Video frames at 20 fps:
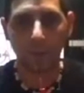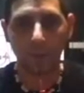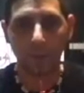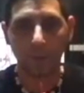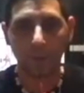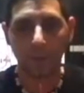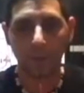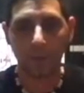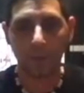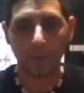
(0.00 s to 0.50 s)
all
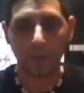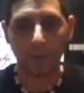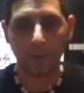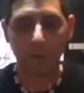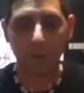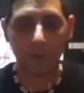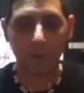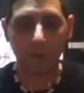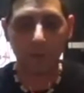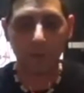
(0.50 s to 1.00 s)
right?
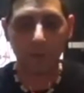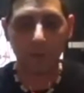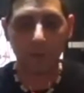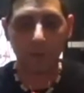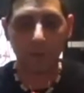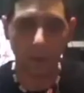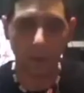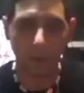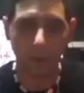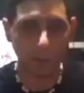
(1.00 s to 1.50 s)
Mr. Cash has
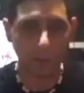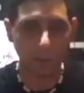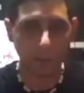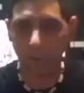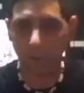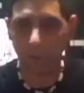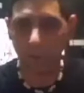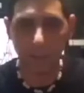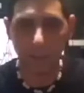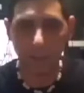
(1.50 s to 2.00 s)
talked
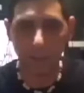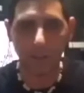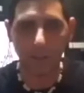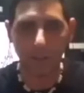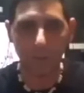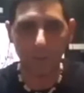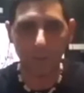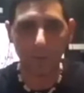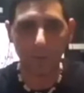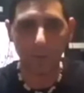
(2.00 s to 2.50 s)
about it many
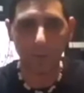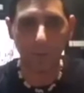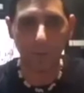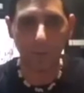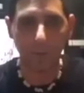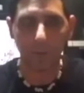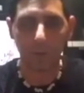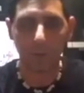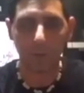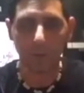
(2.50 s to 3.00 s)
times in
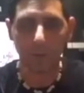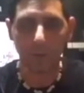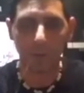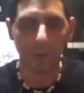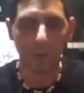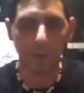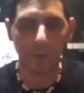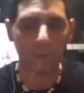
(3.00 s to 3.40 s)
his workshops,